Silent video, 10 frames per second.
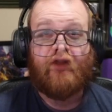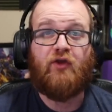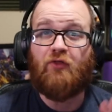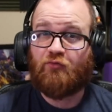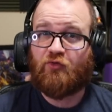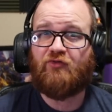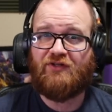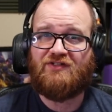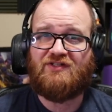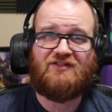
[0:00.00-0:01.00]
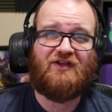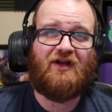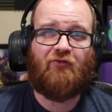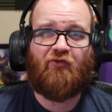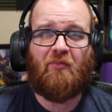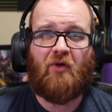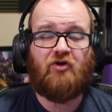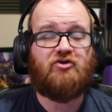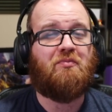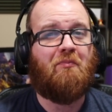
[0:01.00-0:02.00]
The other 3 releases slated for
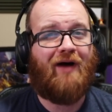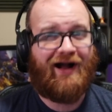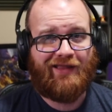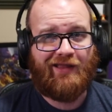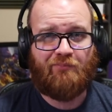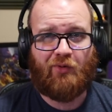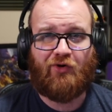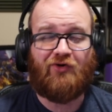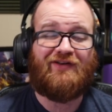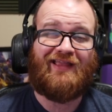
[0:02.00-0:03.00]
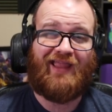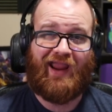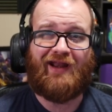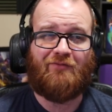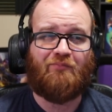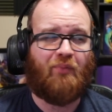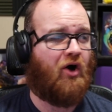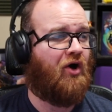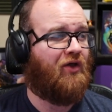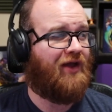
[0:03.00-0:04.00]
March, Mockingbird,
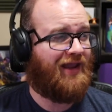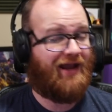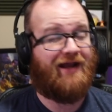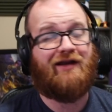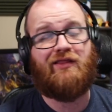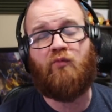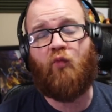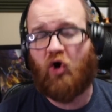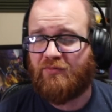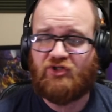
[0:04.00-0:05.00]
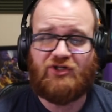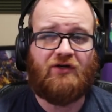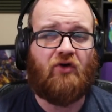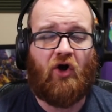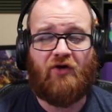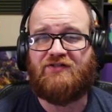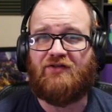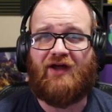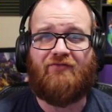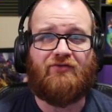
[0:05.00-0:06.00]
Cannonball, and the War Machine, all still
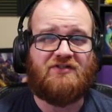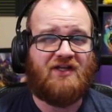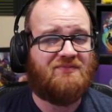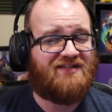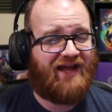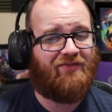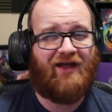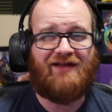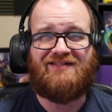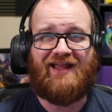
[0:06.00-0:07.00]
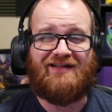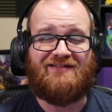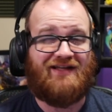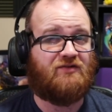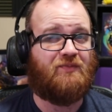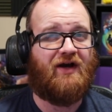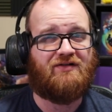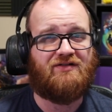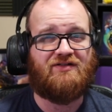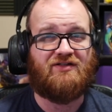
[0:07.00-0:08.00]
have their same stat lines and text
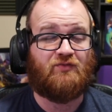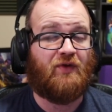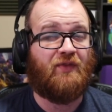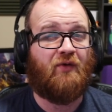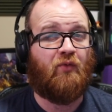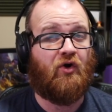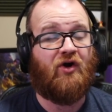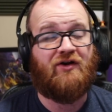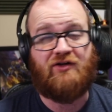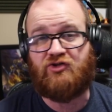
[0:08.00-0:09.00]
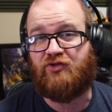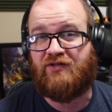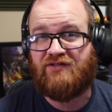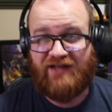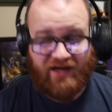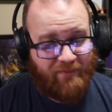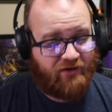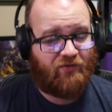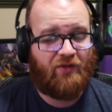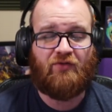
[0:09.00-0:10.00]
boxes as when they were initially data
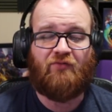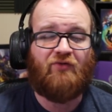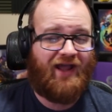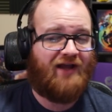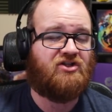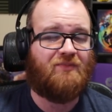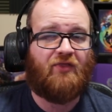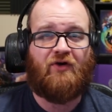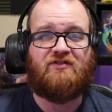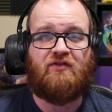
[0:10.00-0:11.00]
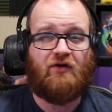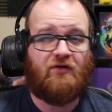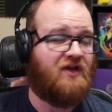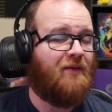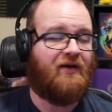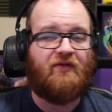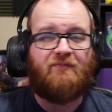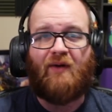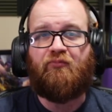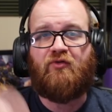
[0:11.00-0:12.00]
mined. Rather than rehashing my thoughts on those, I'm going to link
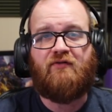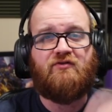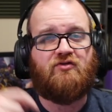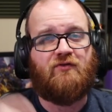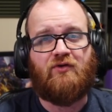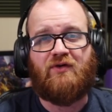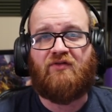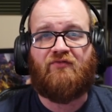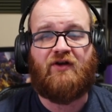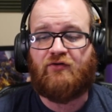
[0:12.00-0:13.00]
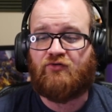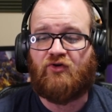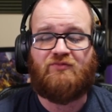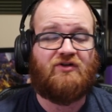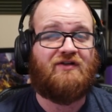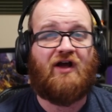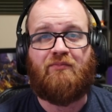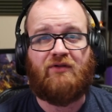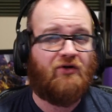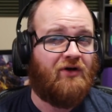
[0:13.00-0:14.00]
my previous review in the video description down
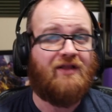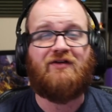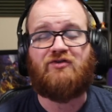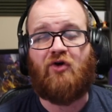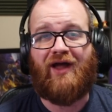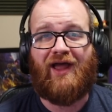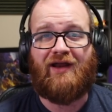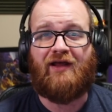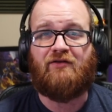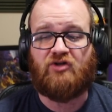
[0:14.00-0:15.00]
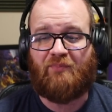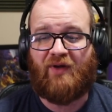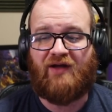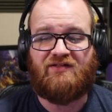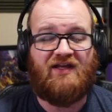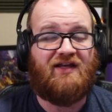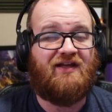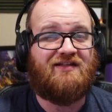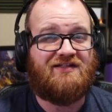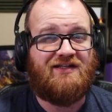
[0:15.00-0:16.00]
below. Let's go ahead and jump on to
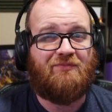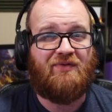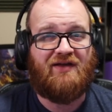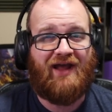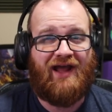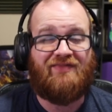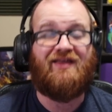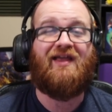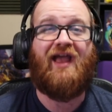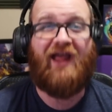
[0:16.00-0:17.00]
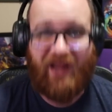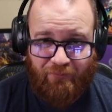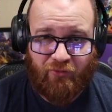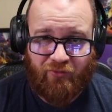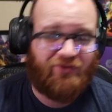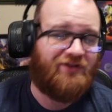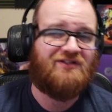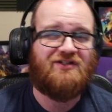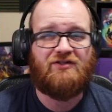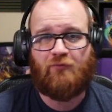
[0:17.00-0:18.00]
taking a sneak peek at the April
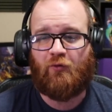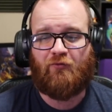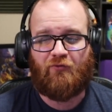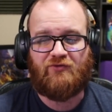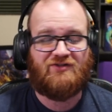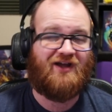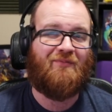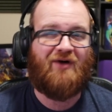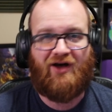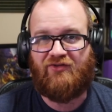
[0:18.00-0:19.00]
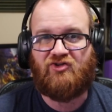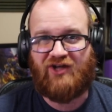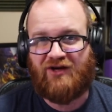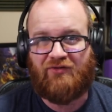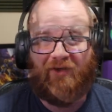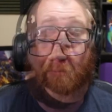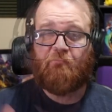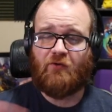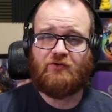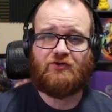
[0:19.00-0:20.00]
releases for the first time on the channel now. Our
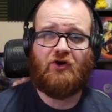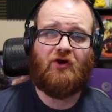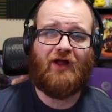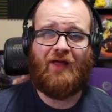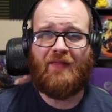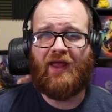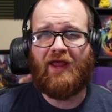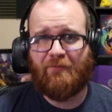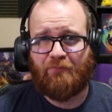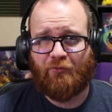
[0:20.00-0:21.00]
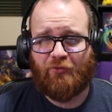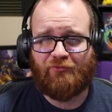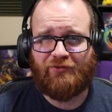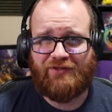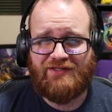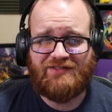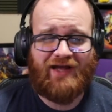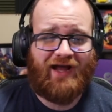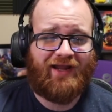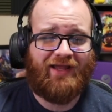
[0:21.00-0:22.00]
first card on the April release
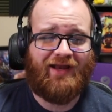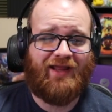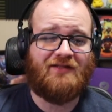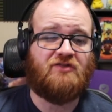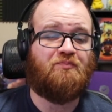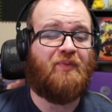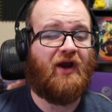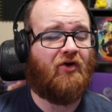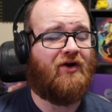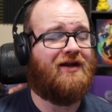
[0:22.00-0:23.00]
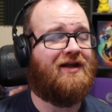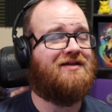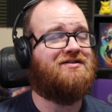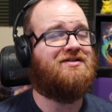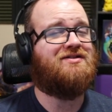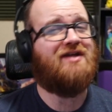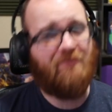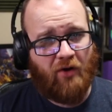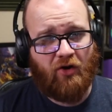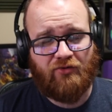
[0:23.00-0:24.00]
docket is Baron
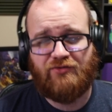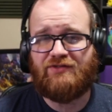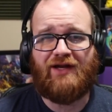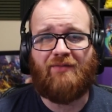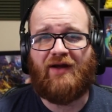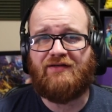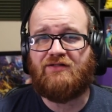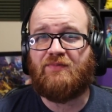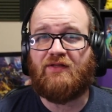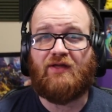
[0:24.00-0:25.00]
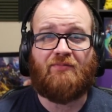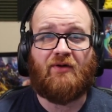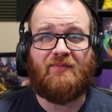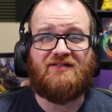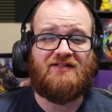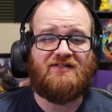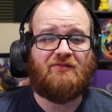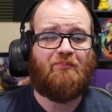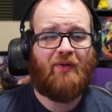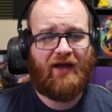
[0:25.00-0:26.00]
Zemo, who's data mined to be the upcoming
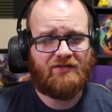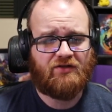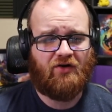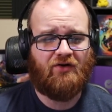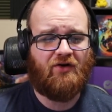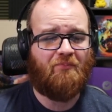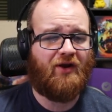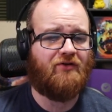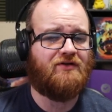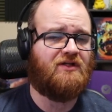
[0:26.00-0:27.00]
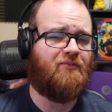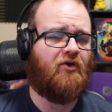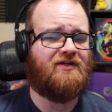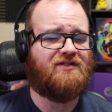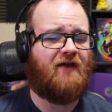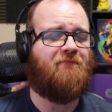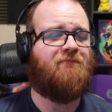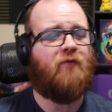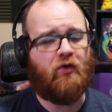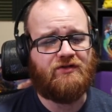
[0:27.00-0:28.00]
Season Pass card. Baron Zemo is a
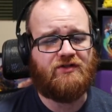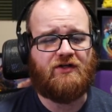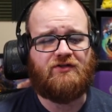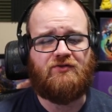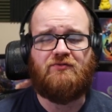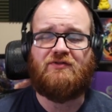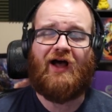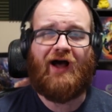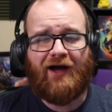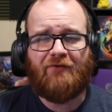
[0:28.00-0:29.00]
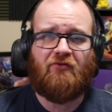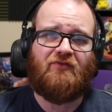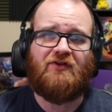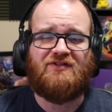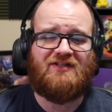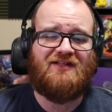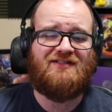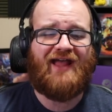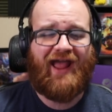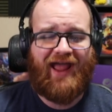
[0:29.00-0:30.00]
4/6 whose on reveal
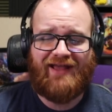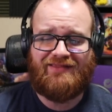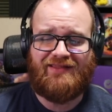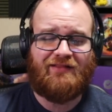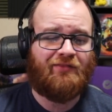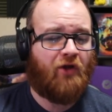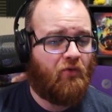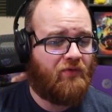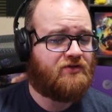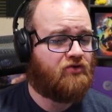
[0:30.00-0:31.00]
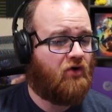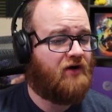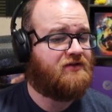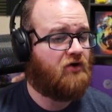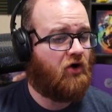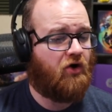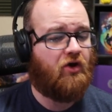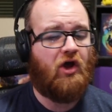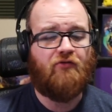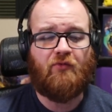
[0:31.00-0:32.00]
says add the lowest cost card
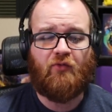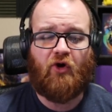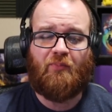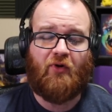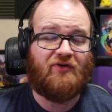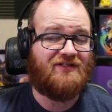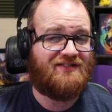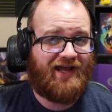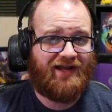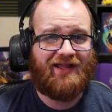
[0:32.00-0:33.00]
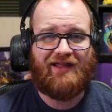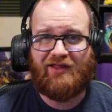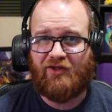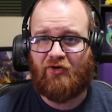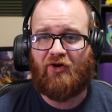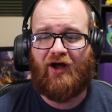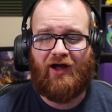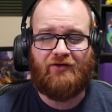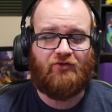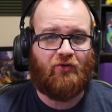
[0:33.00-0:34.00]
from your opponent's deck here
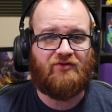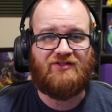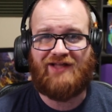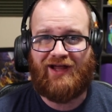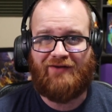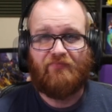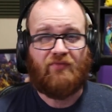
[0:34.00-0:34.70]
on your side.